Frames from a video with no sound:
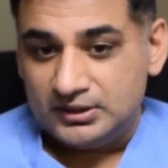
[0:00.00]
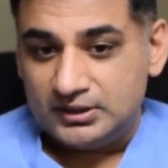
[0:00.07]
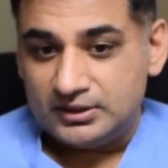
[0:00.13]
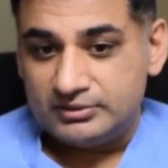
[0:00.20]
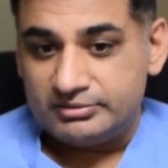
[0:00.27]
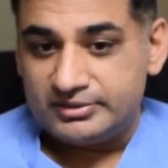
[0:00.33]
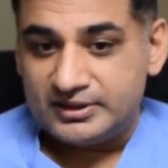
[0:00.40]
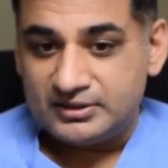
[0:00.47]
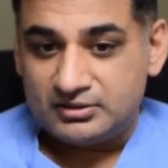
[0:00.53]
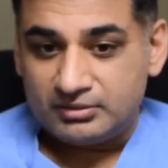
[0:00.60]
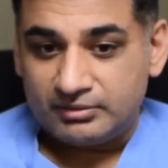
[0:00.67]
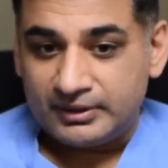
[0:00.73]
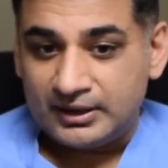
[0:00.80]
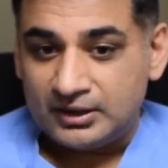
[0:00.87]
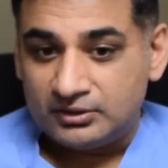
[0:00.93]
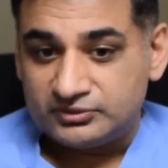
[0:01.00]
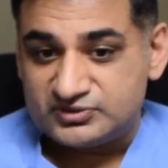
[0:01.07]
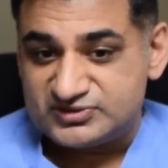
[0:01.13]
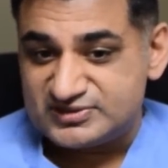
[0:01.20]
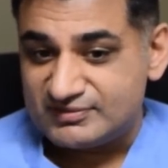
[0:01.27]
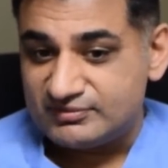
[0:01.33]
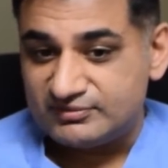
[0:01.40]
And then around
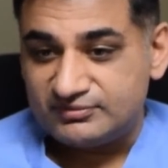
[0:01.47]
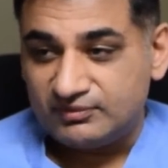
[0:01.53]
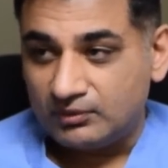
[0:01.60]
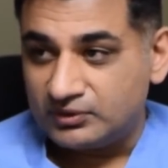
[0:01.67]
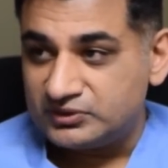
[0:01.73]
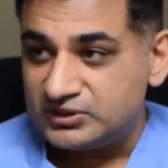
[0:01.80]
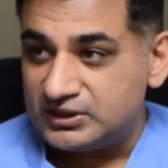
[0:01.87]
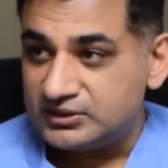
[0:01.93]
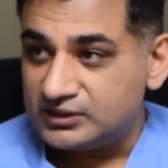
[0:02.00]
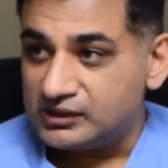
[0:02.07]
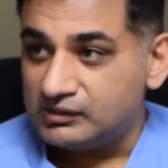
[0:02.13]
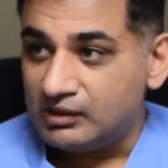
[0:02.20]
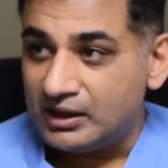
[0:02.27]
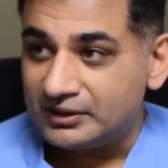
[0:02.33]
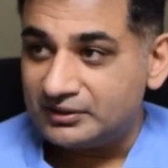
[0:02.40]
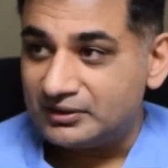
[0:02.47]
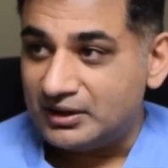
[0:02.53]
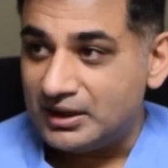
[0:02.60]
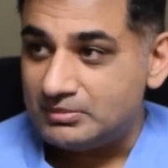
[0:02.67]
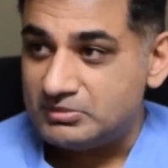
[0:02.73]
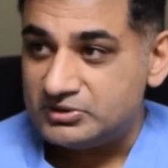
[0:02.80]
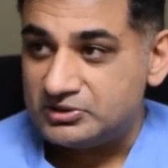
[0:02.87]
7:40, 8 o'clock,
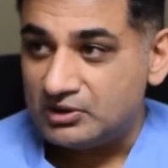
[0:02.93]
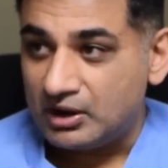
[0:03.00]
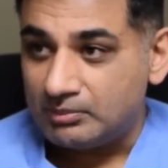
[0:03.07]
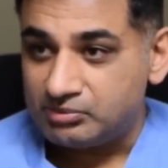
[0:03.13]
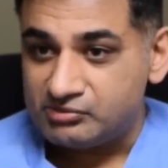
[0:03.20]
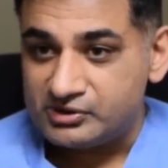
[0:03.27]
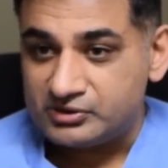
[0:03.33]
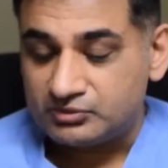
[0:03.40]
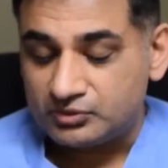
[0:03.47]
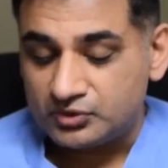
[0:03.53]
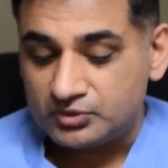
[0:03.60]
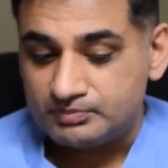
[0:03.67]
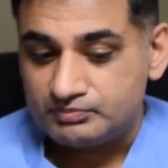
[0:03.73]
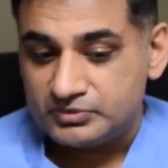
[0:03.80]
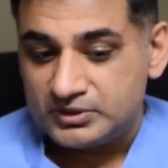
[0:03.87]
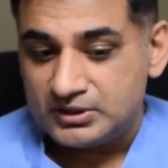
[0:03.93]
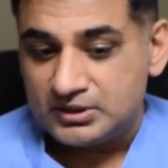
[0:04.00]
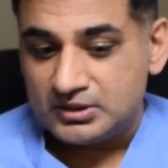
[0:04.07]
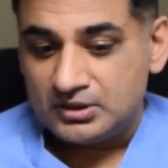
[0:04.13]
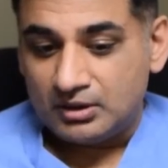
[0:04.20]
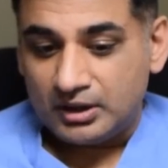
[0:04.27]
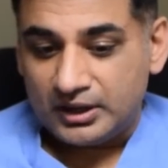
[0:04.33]
I'm in the operating room.
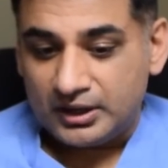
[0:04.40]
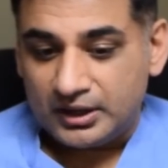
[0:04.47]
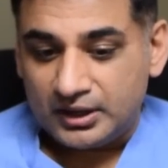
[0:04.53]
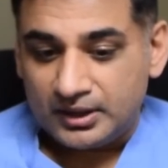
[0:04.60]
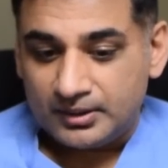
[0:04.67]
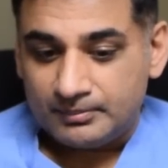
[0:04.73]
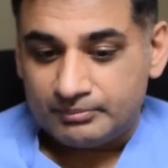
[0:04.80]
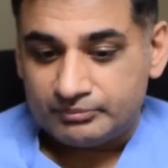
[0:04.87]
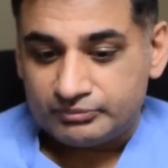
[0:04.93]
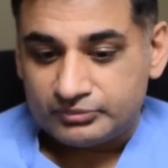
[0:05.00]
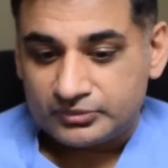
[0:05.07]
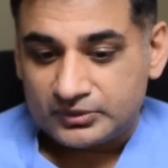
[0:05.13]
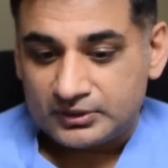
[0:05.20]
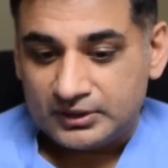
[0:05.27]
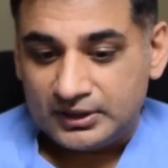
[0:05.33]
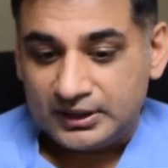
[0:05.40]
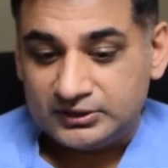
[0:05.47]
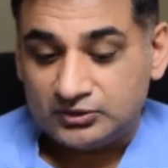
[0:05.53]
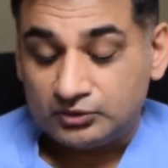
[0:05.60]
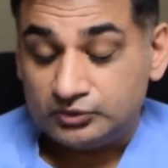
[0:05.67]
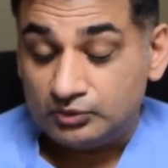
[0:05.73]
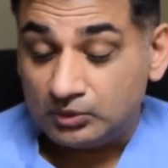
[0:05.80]
I
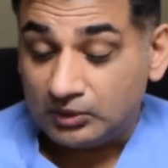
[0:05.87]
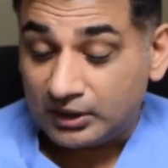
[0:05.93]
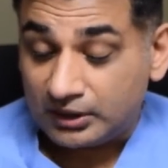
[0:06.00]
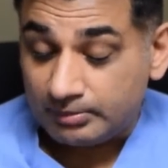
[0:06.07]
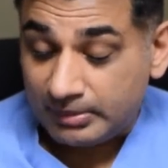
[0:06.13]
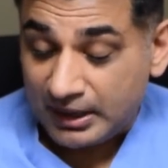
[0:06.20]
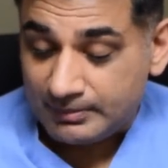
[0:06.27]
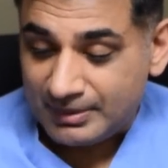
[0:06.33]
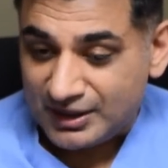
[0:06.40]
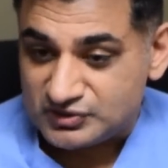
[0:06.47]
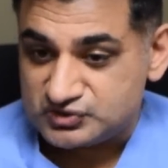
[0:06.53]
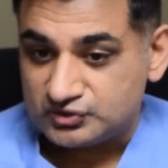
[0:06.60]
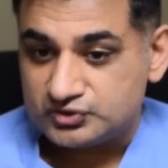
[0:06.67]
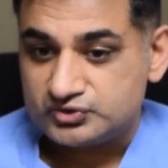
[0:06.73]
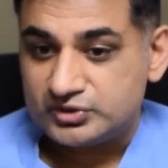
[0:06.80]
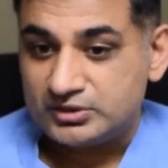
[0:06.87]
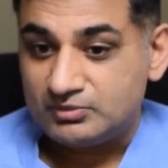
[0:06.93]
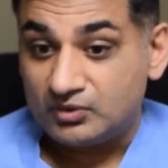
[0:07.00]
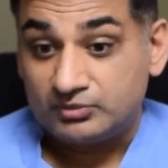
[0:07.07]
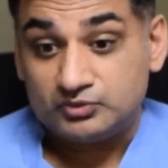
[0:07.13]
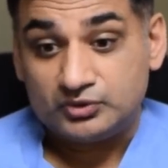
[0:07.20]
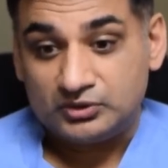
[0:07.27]
don't do a lot of bypass surgery
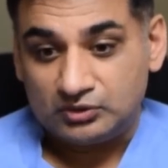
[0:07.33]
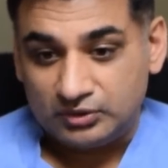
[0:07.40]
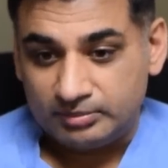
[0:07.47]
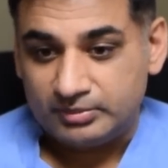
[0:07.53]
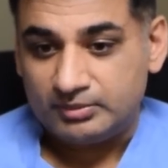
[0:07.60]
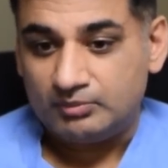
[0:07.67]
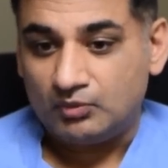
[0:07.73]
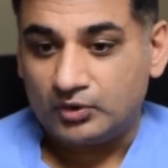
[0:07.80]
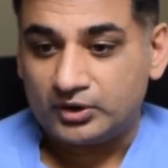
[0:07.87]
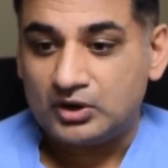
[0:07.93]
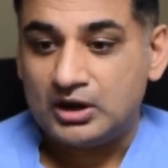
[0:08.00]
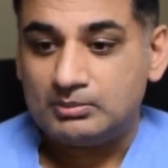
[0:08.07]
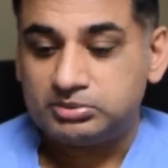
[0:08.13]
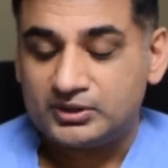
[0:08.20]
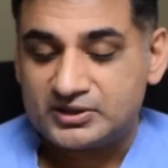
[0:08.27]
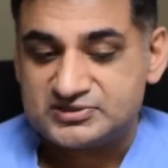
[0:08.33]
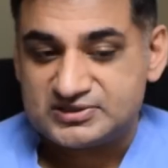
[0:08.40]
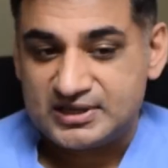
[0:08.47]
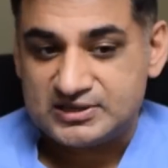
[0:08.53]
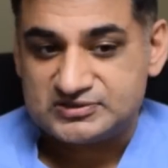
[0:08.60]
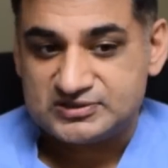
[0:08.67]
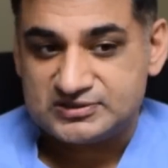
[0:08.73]
anymore. I'm doing a little bit more complex
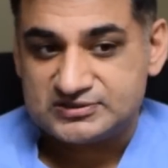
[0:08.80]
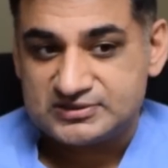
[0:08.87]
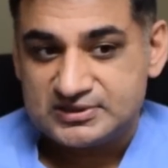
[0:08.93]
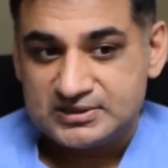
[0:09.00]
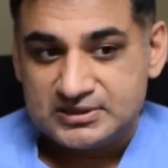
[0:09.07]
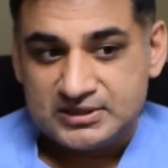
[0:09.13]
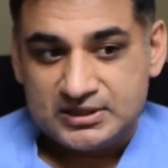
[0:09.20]
cases.